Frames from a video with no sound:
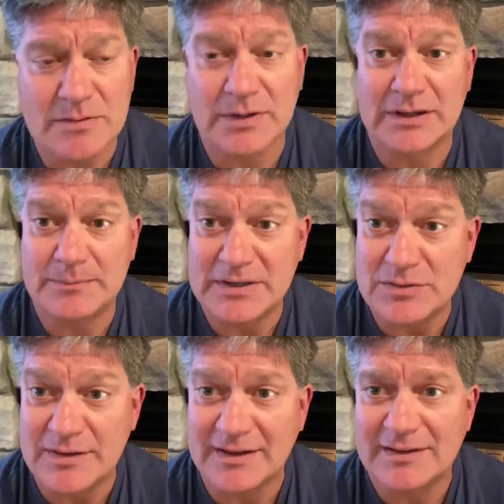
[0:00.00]
We're going
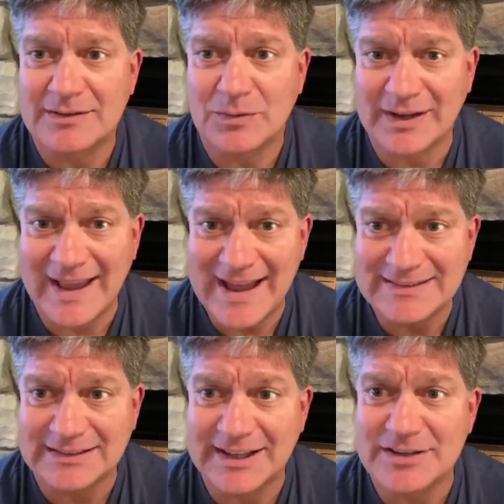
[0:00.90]
to add
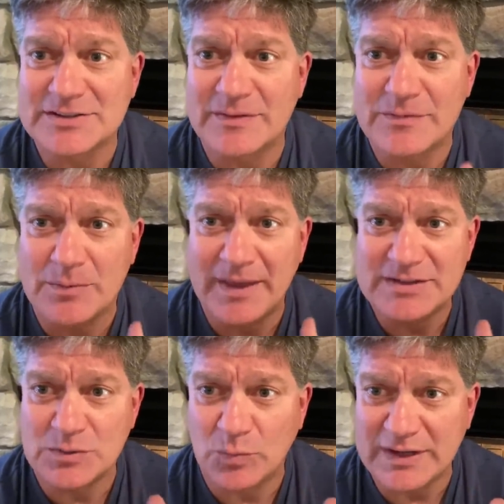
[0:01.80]
the layers of
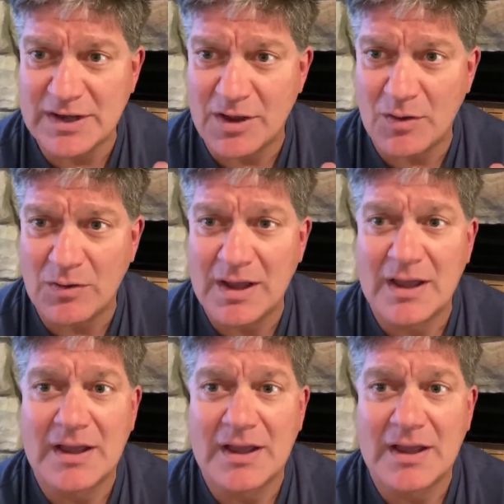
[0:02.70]
information we know.